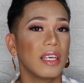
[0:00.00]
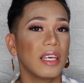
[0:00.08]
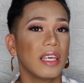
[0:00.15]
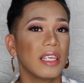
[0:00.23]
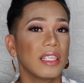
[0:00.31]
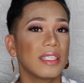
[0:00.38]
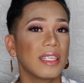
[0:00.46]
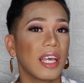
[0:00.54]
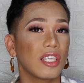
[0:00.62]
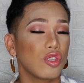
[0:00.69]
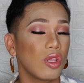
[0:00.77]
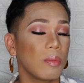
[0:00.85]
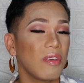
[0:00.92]
It's
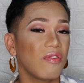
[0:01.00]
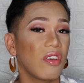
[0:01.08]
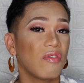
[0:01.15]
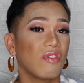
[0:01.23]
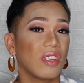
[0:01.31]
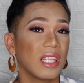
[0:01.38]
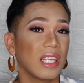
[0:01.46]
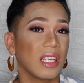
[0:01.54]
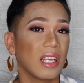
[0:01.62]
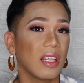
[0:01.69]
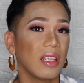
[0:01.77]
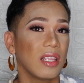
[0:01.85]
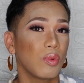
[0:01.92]
actually my favorite
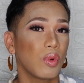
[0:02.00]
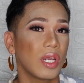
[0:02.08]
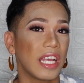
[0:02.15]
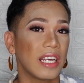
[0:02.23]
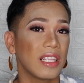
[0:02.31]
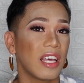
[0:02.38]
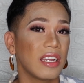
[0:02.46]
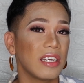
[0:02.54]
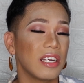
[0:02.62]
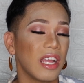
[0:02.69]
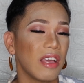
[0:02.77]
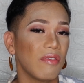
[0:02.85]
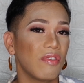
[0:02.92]
liquid
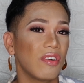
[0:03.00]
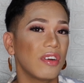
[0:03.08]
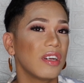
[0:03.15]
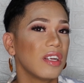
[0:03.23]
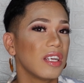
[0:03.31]
eyeliner ever.